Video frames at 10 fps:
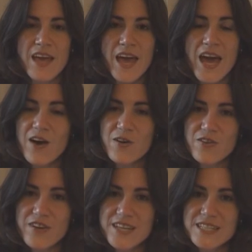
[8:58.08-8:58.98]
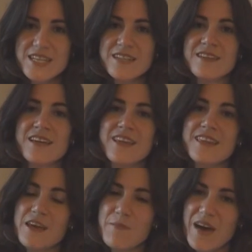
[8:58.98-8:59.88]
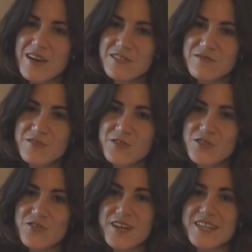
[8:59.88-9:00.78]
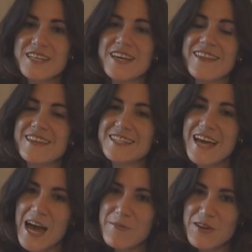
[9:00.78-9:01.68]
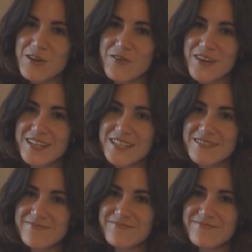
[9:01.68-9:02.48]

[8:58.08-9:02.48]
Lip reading: how you're eating, the amount of food you're eating, and the timing you're eating.